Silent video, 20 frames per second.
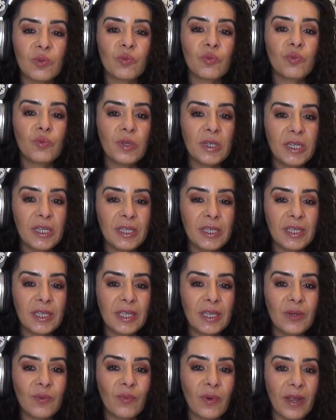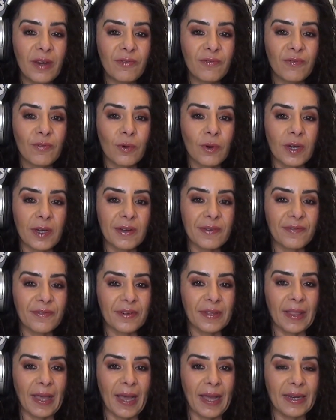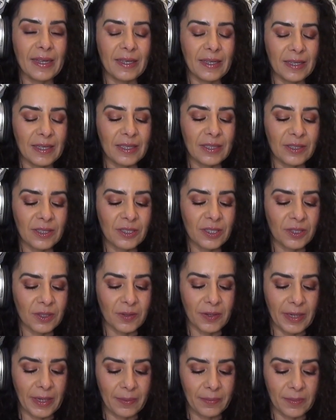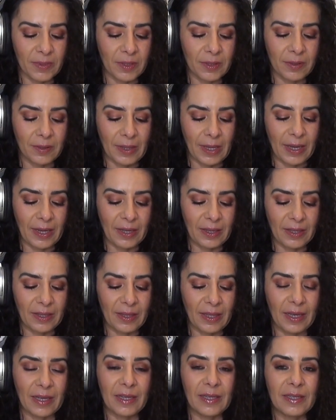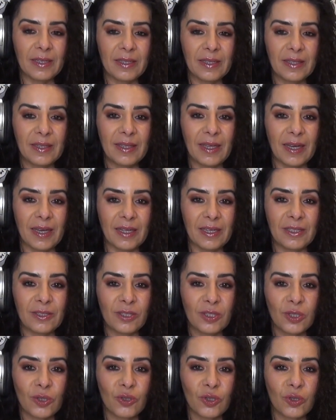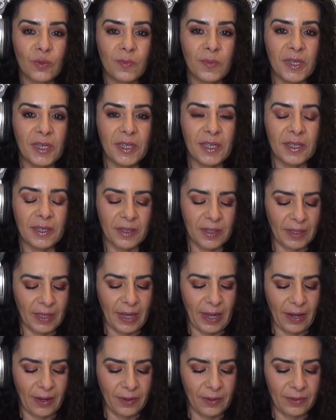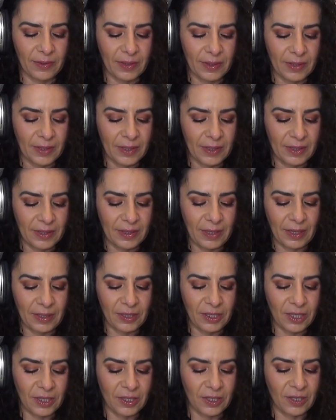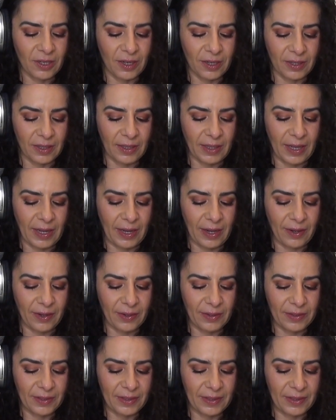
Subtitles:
really went for it for that Instagram or that social media clout, that TikTok clout.